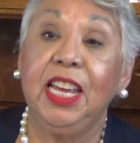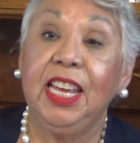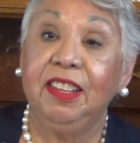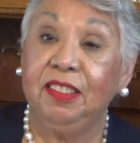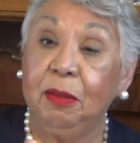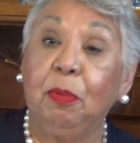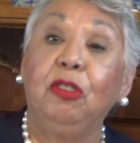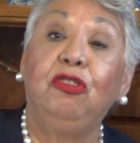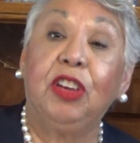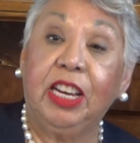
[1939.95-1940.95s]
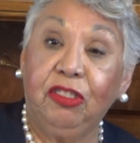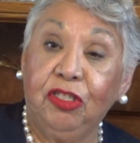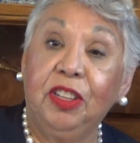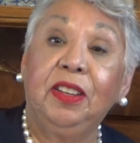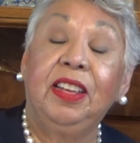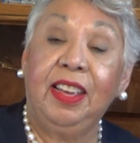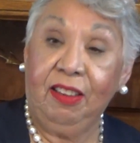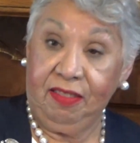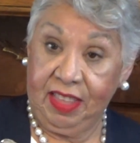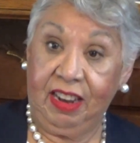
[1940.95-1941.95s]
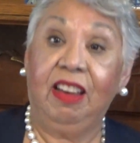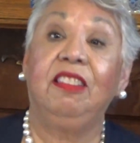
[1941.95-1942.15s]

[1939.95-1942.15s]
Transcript: is the projection that